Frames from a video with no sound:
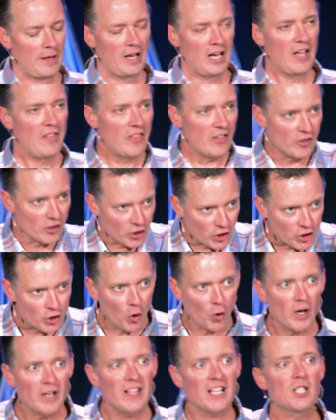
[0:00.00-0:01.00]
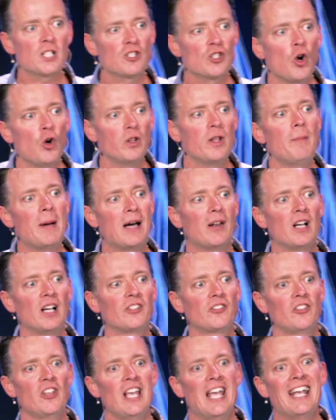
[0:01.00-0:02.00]
and that the story that's told about
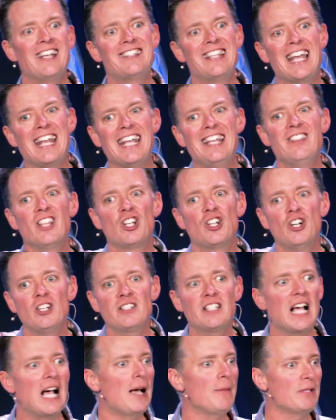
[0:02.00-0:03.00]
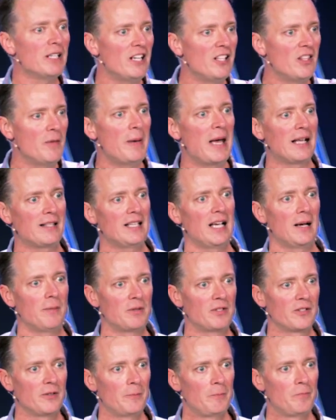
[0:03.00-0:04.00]
us is that in the good times and in the bad
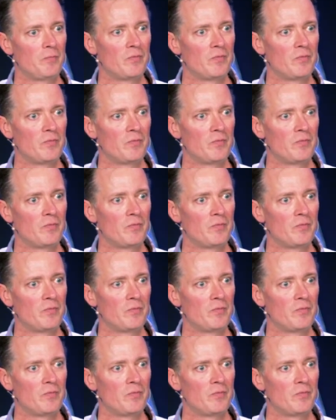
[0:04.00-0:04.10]
times,